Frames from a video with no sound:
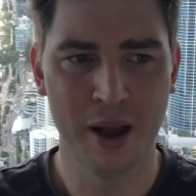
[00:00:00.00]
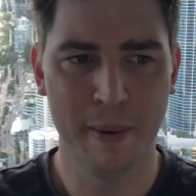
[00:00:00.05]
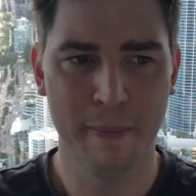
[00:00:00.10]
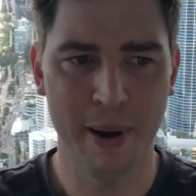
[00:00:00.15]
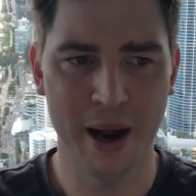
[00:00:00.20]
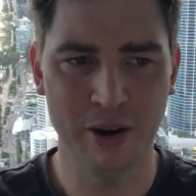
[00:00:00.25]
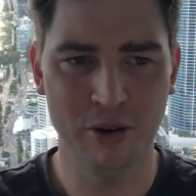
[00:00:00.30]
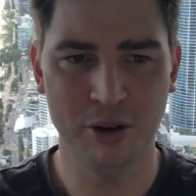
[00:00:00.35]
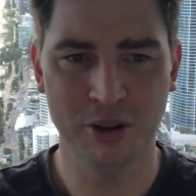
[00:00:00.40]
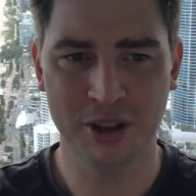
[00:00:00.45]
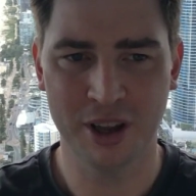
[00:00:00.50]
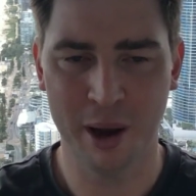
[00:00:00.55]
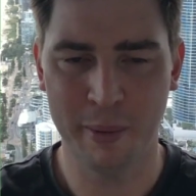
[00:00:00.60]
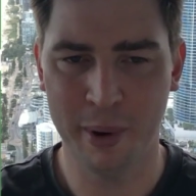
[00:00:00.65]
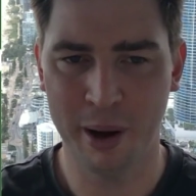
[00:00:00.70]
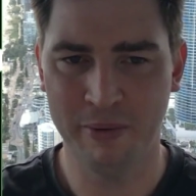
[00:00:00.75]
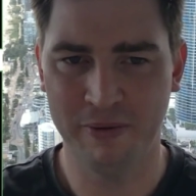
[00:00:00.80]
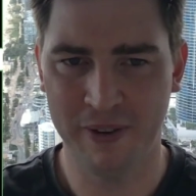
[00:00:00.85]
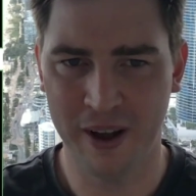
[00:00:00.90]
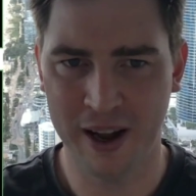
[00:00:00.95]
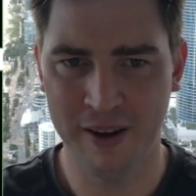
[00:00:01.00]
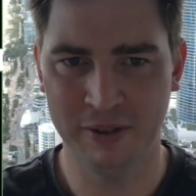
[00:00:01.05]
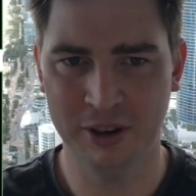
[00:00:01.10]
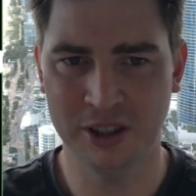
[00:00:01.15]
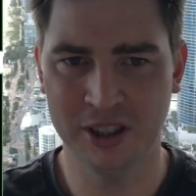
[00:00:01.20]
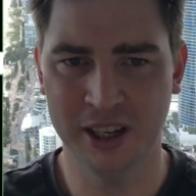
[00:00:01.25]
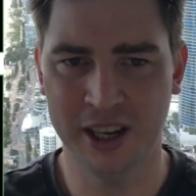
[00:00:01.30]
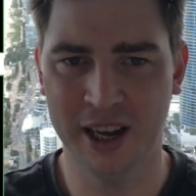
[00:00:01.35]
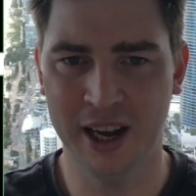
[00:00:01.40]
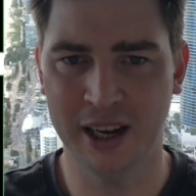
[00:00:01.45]
Penrith come up
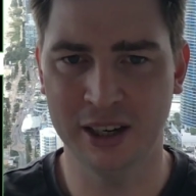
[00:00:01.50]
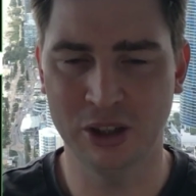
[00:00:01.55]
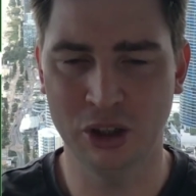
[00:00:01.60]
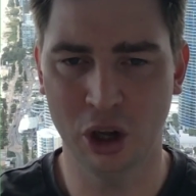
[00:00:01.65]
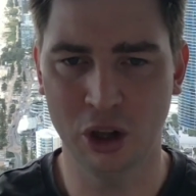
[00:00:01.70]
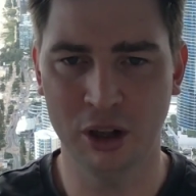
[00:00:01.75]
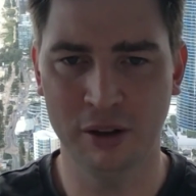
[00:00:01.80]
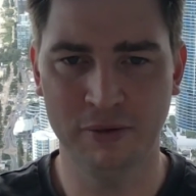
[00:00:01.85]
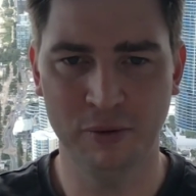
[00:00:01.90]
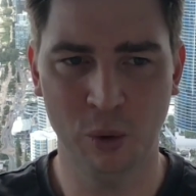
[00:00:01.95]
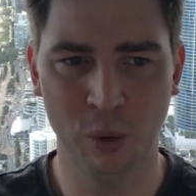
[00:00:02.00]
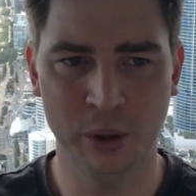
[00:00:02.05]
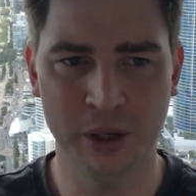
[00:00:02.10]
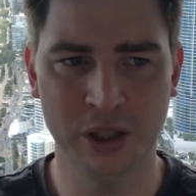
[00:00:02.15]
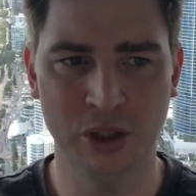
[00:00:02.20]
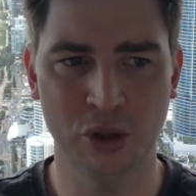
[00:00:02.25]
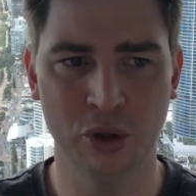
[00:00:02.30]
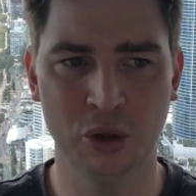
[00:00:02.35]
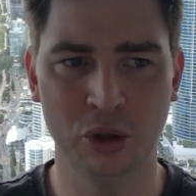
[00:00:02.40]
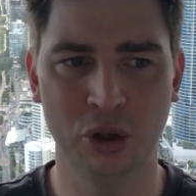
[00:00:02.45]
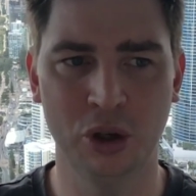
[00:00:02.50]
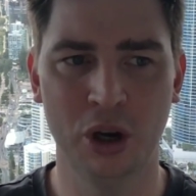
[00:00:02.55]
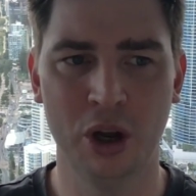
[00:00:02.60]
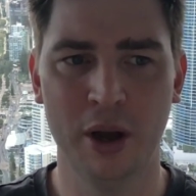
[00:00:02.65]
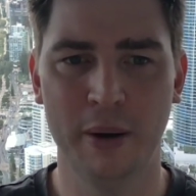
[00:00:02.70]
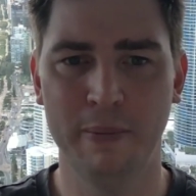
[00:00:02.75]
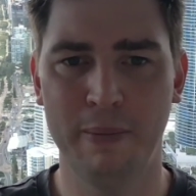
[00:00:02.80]
favourites here, $1.42,